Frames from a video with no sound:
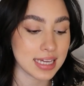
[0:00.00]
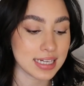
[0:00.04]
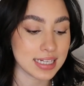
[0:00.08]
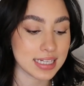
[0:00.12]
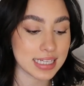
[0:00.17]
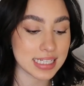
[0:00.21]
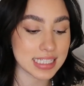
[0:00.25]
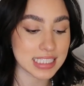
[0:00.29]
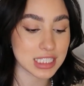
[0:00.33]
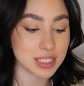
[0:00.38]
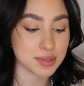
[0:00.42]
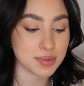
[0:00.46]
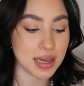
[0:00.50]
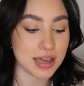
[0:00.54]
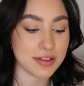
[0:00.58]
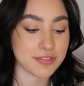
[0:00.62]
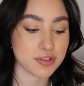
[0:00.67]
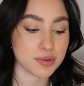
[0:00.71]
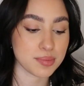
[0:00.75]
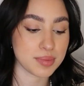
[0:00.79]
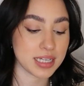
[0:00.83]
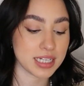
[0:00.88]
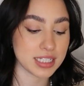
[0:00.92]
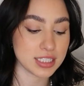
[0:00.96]
An easy
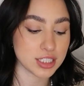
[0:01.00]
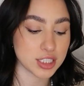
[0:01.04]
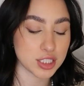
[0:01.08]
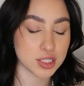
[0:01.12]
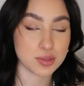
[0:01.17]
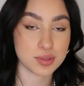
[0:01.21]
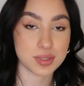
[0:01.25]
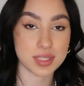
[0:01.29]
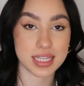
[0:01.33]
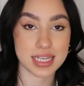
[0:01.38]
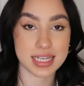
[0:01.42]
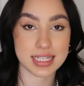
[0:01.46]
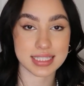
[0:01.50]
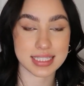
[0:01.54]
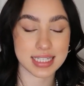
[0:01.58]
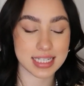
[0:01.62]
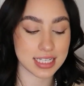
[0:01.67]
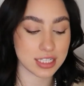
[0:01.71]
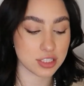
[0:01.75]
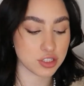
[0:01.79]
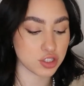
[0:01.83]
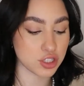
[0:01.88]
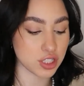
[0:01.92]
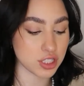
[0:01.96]
way for me to do this
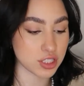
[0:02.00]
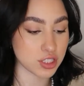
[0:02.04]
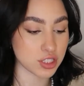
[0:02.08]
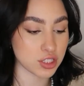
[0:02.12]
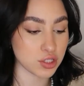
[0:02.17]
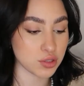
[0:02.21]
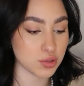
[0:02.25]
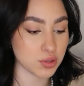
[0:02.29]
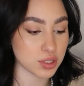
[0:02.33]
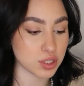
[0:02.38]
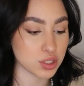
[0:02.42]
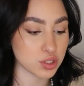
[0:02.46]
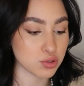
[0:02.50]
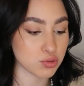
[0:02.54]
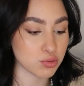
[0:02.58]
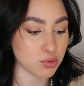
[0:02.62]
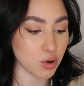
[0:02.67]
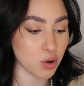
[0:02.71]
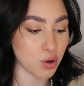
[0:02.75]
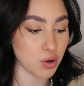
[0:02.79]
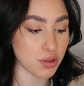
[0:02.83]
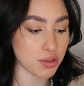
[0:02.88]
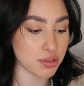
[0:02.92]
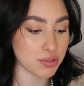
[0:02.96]
is just to
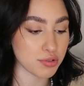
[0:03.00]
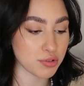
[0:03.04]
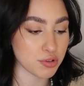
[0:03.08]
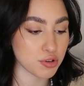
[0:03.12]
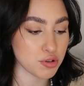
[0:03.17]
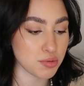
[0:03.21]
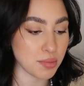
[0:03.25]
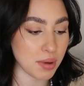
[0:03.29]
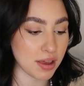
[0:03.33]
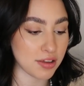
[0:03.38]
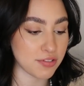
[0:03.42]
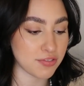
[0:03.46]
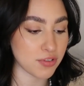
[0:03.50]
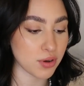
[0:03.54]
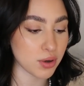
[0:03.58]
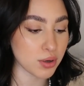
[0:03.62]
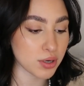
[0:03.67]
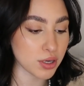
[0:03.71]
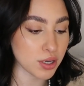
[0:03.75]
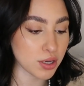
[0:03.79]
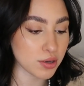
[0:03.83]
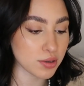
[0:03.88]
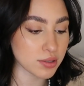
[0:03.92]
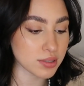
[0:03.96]
scroll through my
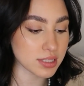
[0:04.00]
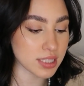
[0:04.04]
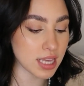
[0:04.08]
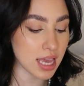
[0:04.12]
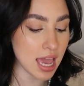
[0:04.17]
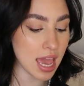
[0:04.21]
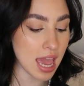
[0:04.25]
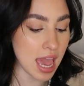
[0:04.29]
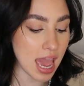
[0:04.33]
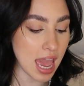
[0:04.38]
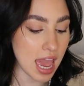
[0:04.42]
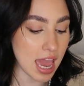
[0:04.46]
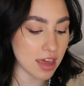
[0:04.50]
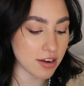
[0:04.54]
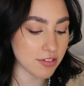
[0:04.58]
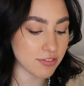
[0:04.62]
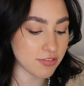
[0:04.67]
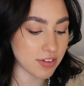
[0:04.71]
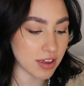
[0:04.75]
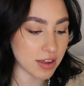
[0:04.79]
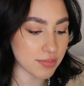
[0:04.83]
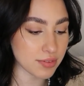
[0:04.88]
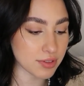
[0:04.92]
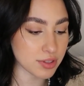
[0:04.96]
photos
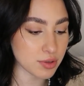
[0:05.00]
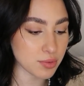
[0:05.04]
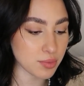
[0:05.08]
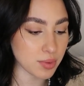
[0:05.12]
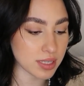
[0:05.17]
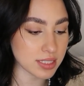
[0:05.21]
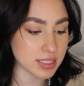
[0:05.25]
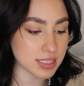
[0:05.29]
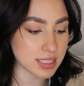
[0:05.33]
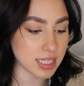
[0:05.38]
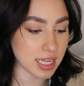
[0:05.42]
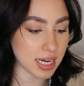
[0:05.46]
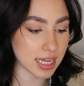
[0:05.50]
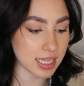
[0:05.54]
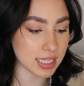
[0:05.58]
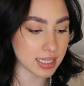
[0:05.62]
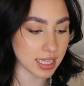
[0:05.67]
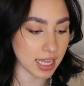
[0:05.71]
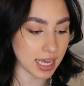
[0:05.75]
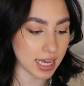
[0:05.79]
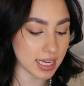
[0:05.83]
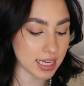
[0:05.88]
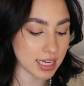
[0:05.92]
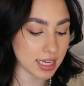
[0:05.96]
and favorite the ones that I
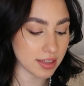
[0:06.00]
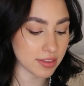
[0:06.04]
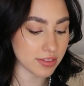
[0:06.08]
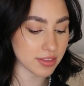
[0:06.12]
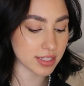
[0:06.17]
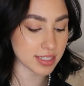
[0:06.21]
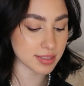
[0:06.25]
like.